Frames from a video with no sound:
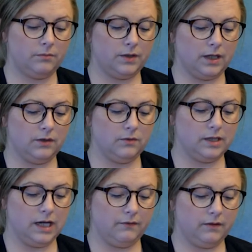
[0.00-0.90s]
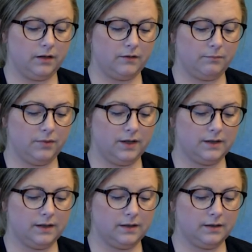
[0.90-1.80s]
but I used to have a lot of
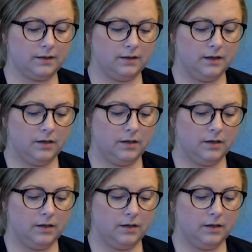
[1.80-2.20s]
presets,